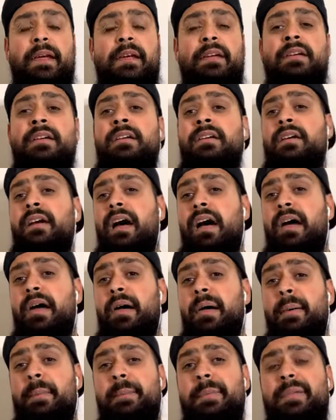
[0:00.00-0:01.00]
there.
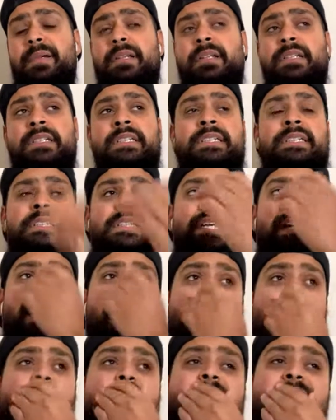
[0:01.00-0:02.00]

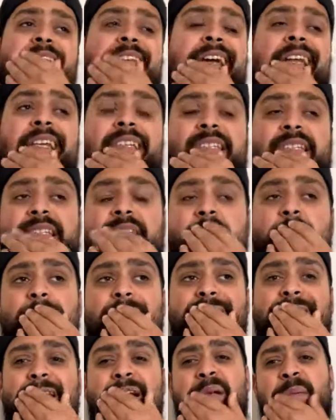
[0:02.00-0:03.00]
I don't think Tellez is going to
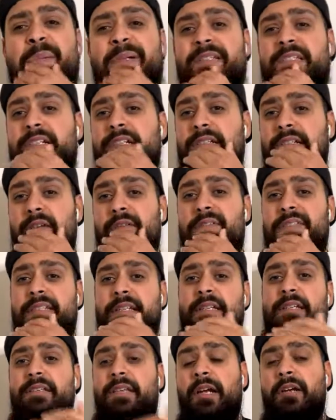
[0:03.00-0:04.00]
be available, is he? Because
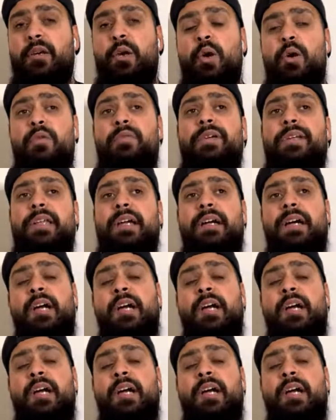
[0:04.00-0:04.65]
obviously he's had COVID.